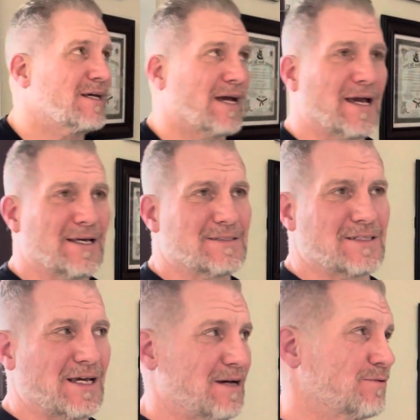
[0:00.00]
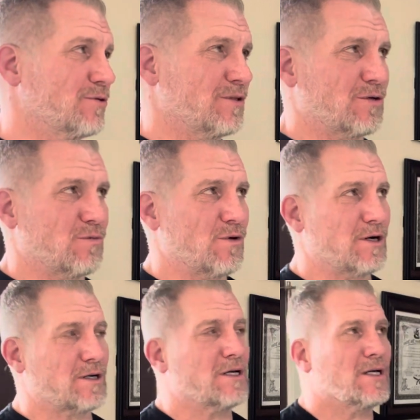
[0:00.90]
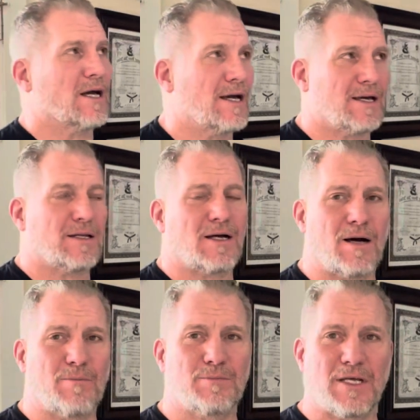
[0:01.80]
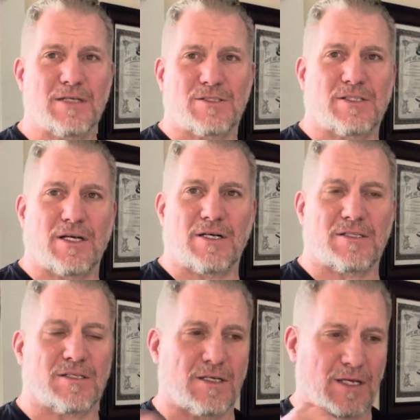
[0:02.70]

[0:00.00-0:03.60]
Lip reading: And today I'm doing a little work and I'm downstairs